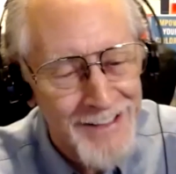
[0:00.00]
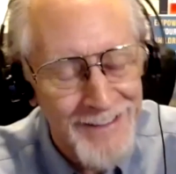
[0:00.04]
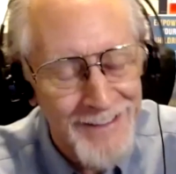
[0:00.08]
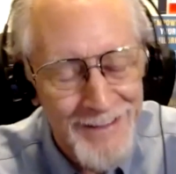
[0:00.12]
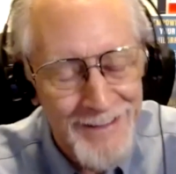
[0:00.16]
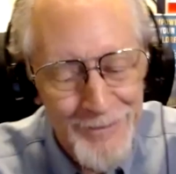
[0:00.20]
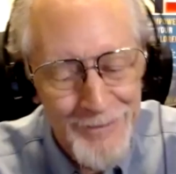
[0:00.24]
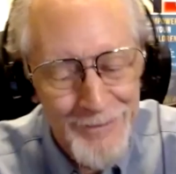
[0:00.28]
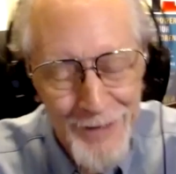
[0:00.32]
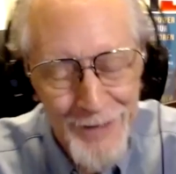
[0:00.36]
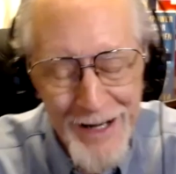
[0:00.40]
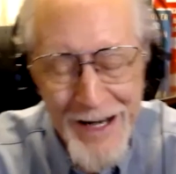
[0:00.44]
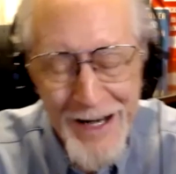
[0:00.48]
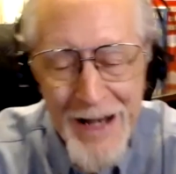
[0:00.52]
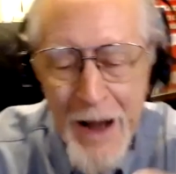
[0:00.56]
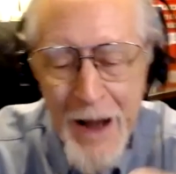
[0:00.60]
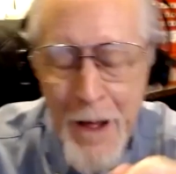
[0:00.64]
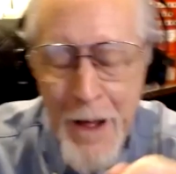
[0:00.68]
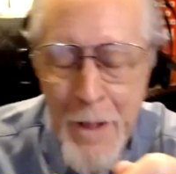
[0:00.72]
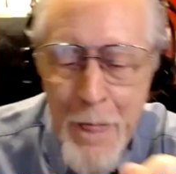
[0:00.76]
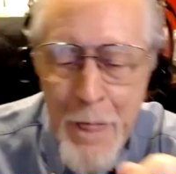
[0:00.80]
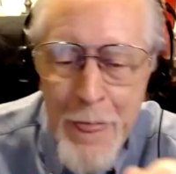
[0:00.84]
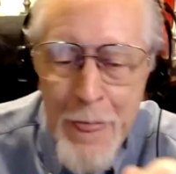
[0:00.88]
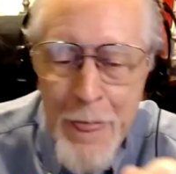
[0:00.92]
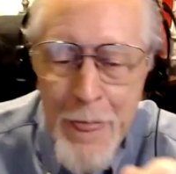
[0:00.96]
right.
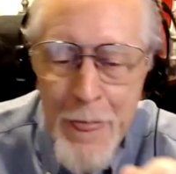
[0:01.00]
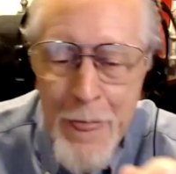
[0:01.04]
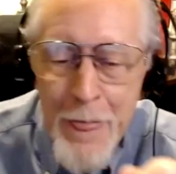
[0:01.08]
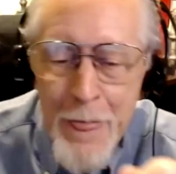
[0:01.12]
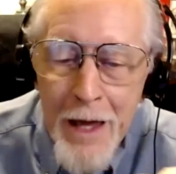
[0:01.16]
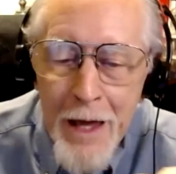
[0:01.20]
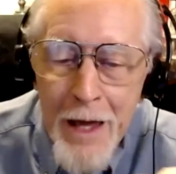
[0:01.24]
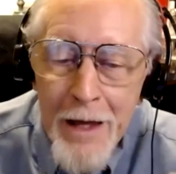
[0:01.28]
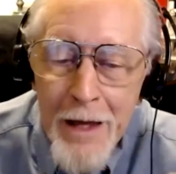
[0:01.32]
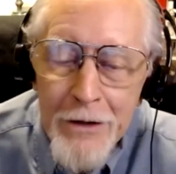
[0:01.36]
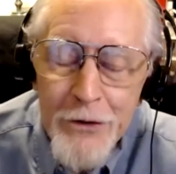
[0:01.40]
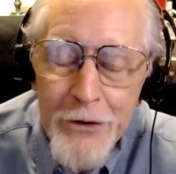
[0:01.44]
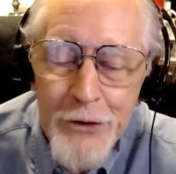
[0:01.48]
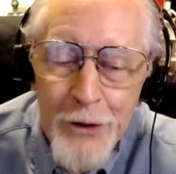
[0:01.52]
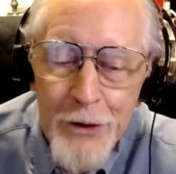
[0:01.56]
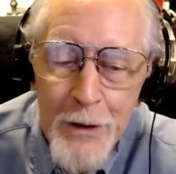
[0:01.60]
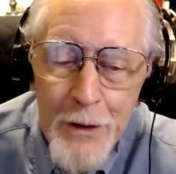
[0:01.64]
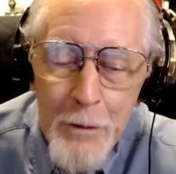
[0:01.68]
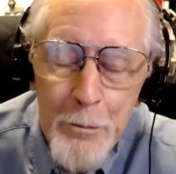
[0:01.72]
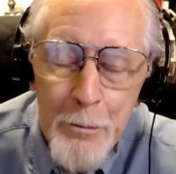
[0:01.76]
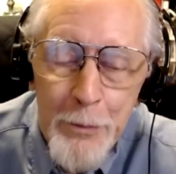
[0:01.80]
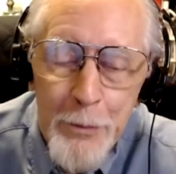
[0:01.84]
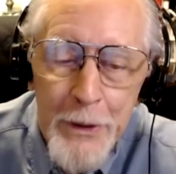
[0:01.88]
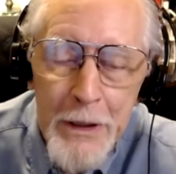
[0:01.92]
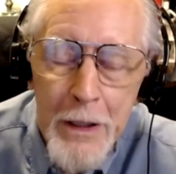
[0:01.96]
So,
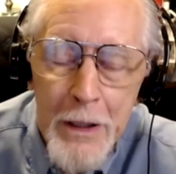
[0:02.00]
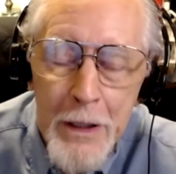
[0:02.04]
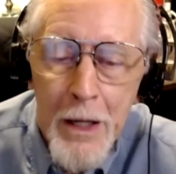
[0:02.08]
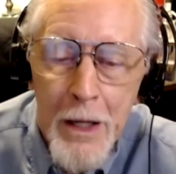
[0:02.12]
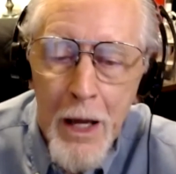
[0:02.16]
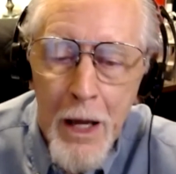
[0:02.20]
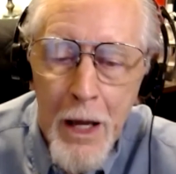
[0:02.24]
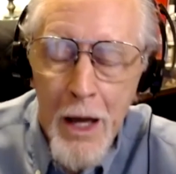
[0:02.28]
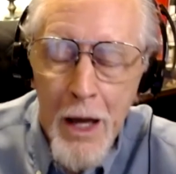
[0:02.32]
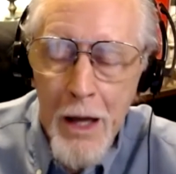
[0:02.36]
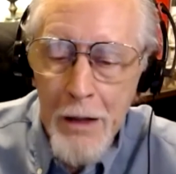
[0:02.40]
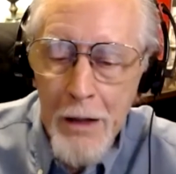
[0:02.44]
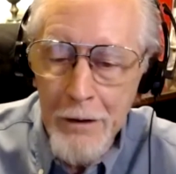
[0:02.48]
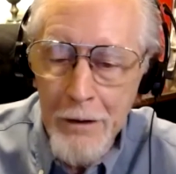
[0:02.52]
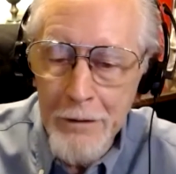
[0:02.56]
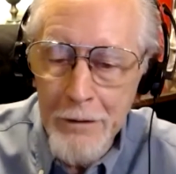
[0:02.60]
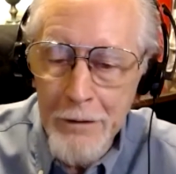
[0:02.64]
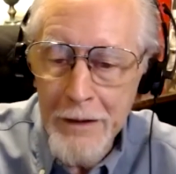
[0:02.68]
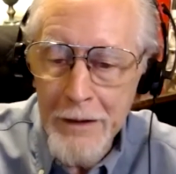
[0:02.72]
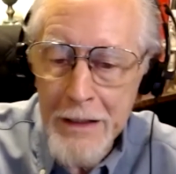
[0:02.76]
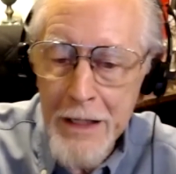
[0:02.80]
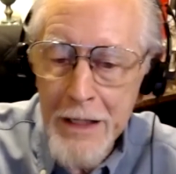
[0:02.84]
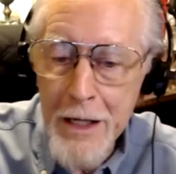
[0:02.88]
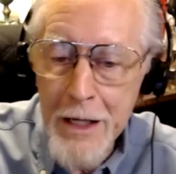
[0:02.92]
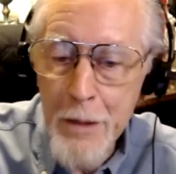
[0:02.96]
but
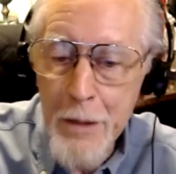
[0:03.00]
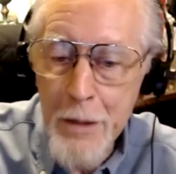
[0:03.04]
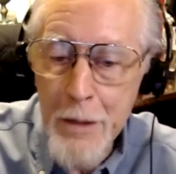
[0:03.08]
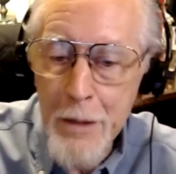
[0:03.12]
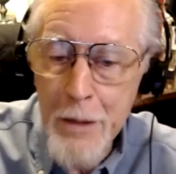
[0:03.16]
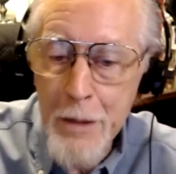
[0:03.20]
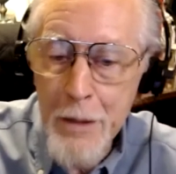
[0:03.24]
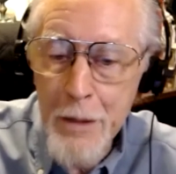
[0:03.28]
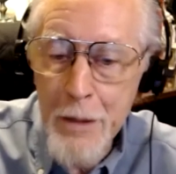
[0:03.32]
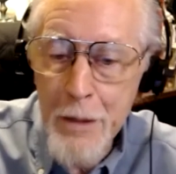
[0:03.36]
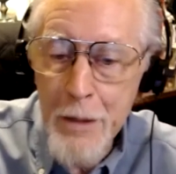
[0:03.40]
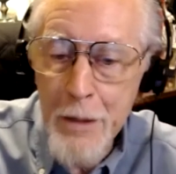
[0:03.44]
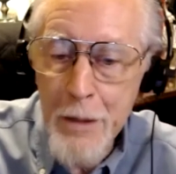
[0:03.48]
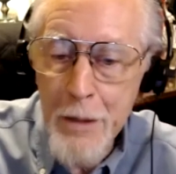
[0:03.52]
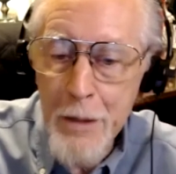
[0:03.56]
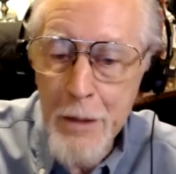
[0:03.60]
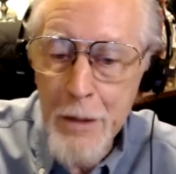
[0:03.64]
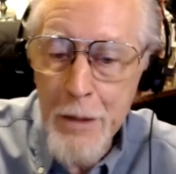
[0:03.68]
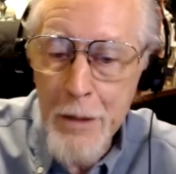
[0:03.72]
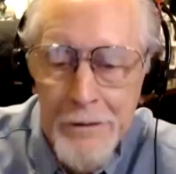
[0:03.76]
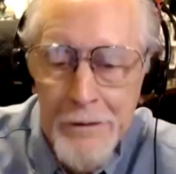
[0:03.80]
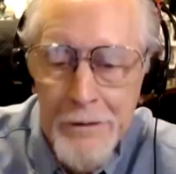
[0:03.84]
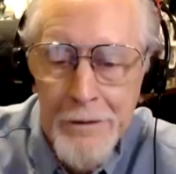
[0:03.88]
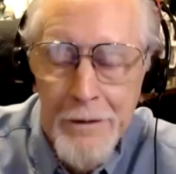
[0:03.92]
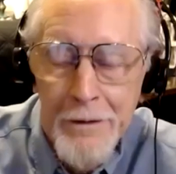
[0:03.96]
in Boston,
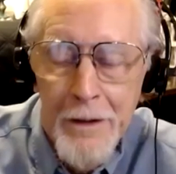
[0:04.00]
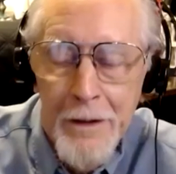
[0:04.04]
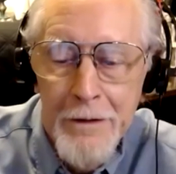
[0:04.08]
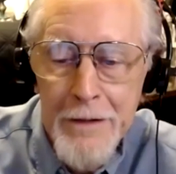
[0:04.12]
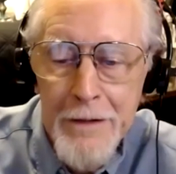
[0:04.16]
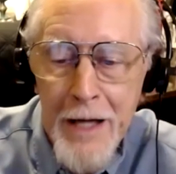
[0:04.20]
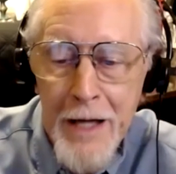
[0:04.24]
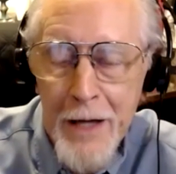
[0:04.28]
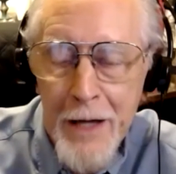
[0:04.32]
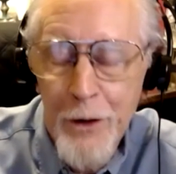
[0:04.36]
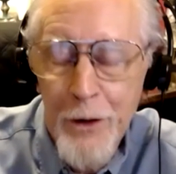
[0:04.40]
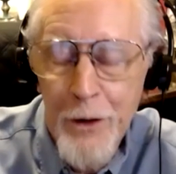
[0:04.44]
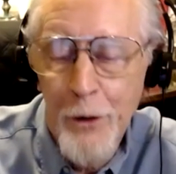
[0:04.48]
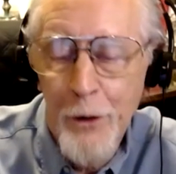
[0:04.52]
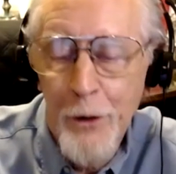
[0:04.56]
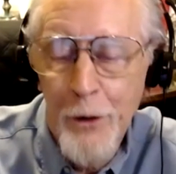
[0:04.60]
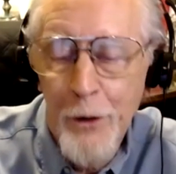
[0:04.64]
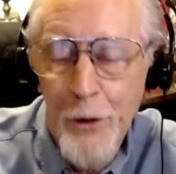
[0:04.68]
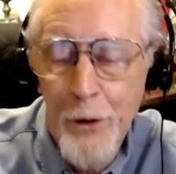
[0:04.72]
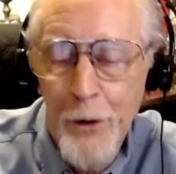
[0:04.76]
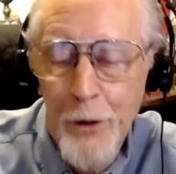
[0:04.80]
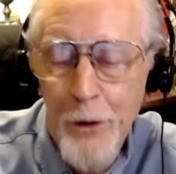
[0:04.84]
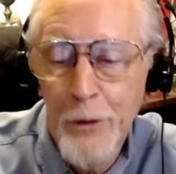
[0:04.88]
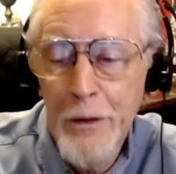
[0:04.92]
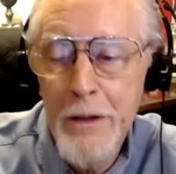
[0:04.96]
not
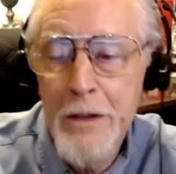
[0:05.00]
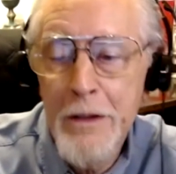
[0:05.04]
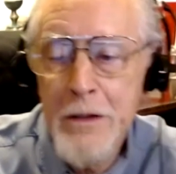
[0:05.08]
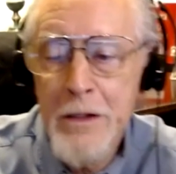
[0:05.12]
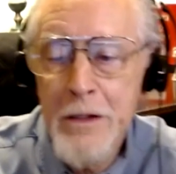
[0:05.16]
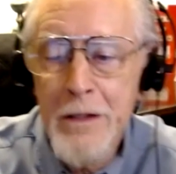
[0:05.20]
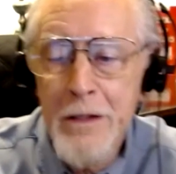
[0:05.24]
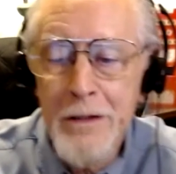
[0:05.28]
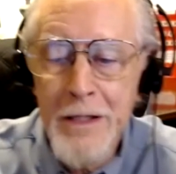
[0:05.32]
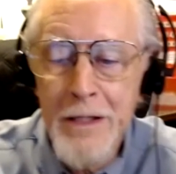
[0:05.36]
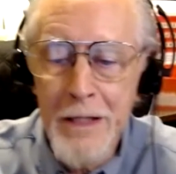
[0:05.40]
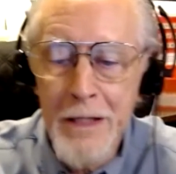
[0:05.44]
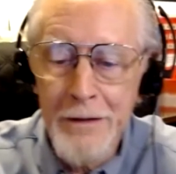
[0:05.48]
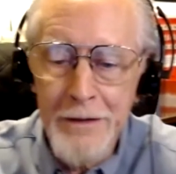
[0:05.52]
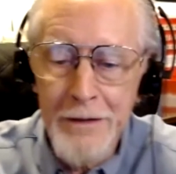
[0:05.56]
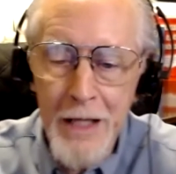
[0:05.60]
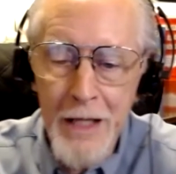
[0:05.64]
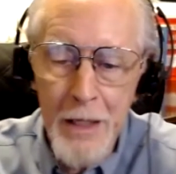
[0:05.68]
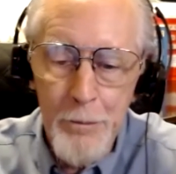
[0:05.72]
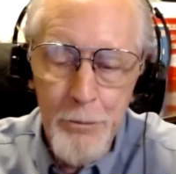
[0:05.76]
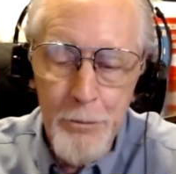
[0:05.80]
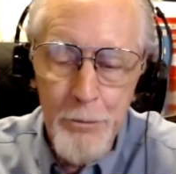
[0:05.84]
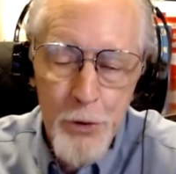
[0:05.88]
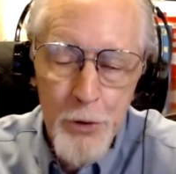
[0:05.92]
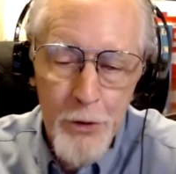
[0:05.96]
only do you get that
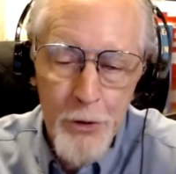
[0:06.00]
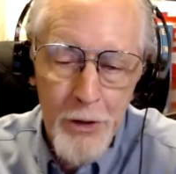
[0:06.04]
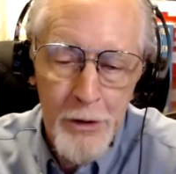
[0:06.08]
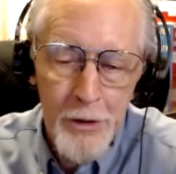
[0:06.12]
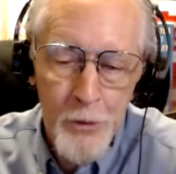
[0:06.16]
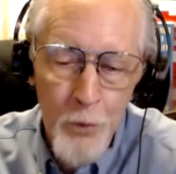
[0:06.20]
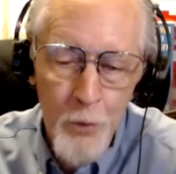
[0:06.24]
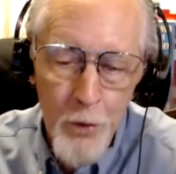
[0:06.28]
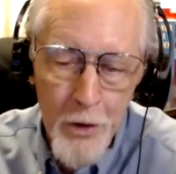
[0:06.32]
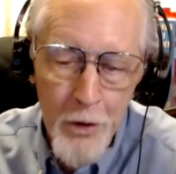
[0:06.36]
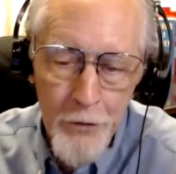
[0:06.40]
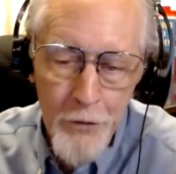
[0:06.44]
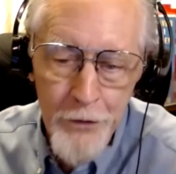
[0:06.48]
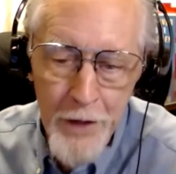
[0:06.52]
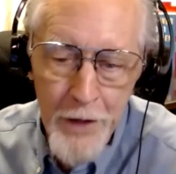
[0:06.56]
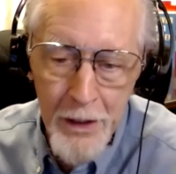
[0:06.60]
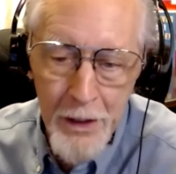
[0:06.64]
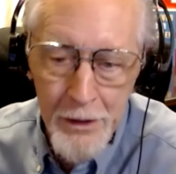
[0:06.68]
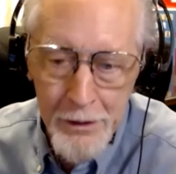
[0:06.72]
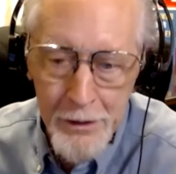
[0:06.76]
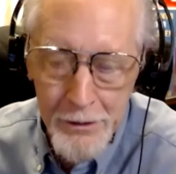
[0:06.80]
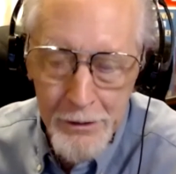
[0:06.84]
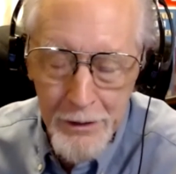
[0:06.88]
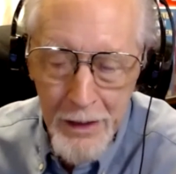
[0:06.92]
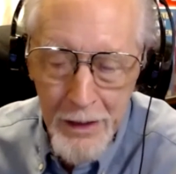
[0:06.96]
Puritan work
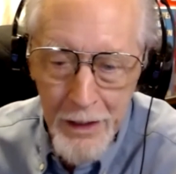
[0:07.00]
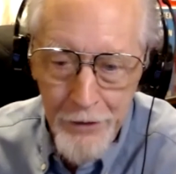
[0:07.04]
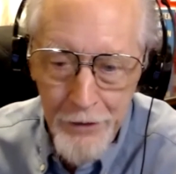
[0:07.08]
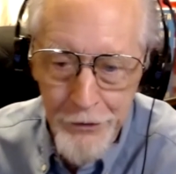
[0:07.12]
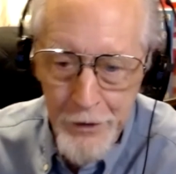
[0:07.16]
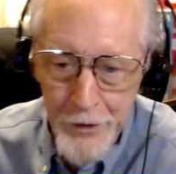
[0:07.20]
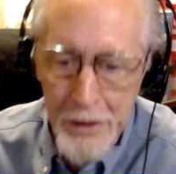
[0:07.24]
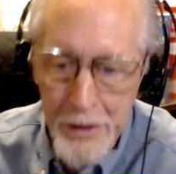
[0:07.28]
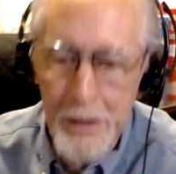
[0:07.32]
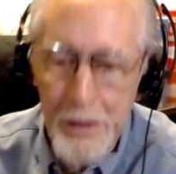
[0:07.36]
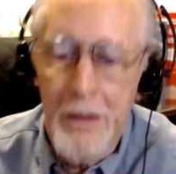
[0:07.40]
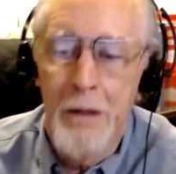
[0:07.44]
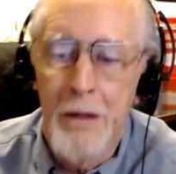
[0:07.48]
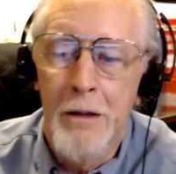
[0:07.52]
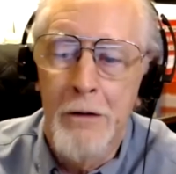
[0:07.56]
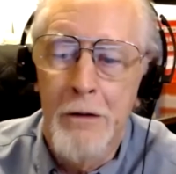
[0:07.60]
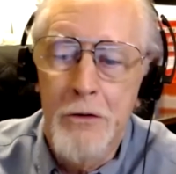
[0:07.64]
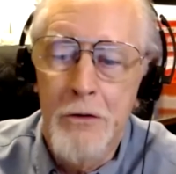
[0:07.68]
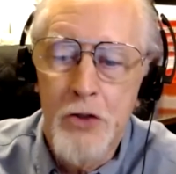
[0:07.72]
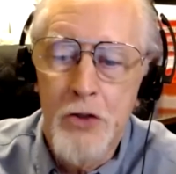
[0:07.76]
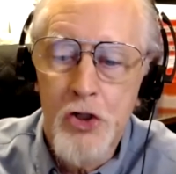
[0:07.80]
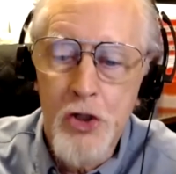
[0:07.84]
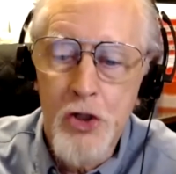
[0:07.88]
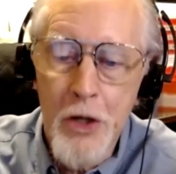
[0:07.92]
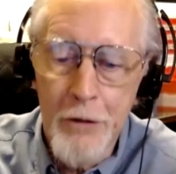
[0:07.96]
ethic
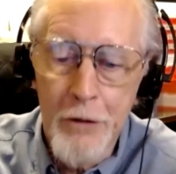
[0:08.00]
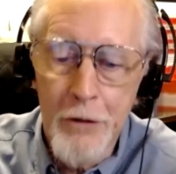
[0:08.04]
shoved